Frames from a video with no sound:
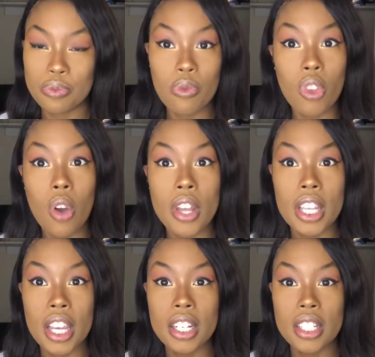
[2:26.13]
I
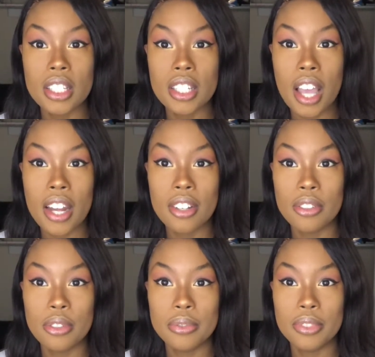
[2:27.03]
think I just kind
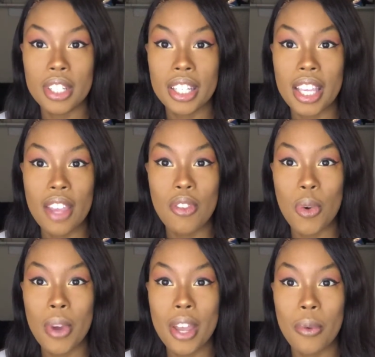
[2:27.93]
of gave it
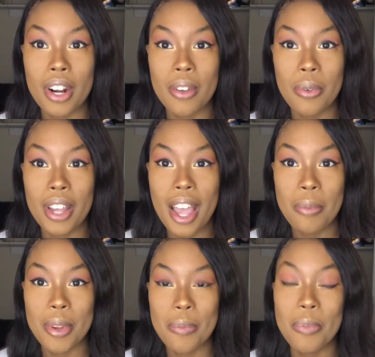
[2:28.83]
away what
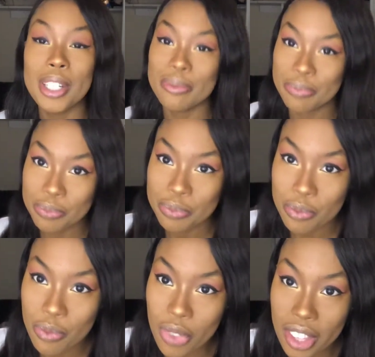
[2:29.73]
happened. But
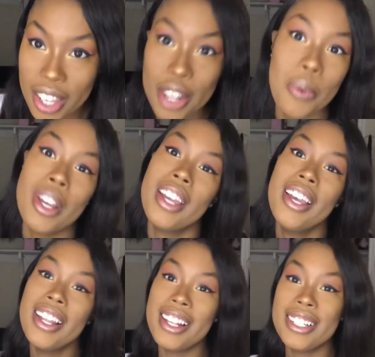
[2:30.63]
anyway,
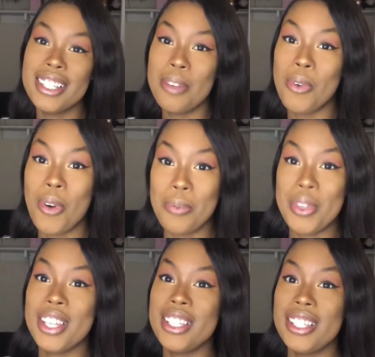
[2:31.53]
let's just keep going
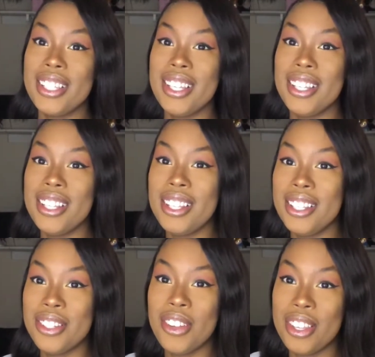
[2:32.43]
because
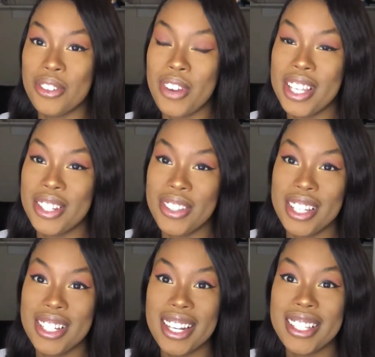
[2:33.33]
it's crazier
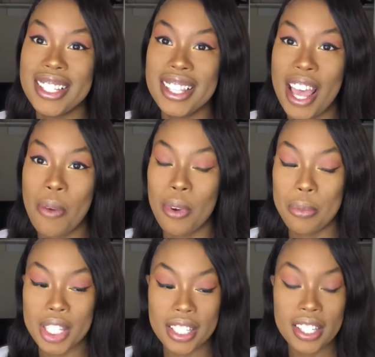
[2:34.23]
than just that one
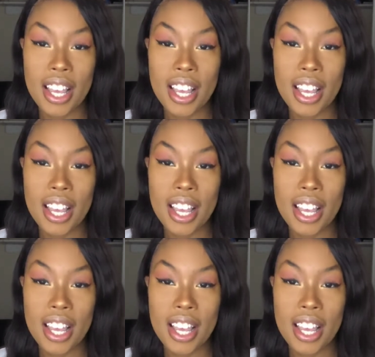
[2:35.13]
piece.